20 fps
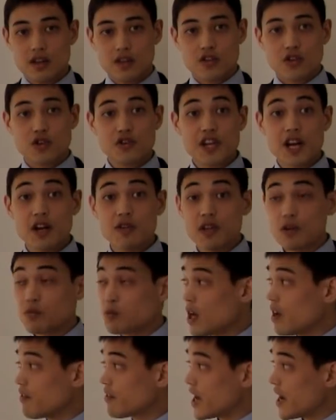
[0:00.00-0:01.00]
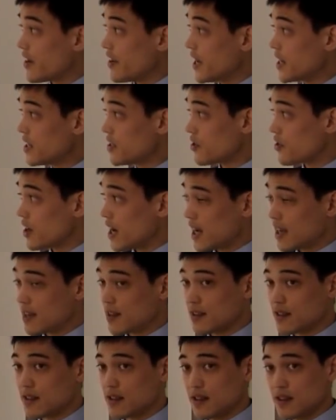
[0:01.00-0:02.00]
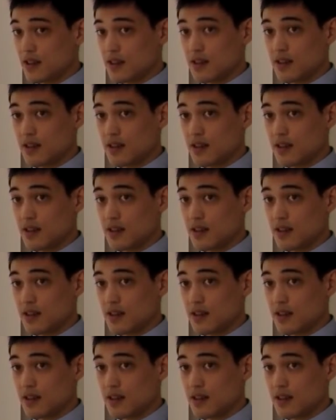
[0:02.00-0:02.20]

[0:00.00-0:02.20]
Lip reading: So now that we have characterized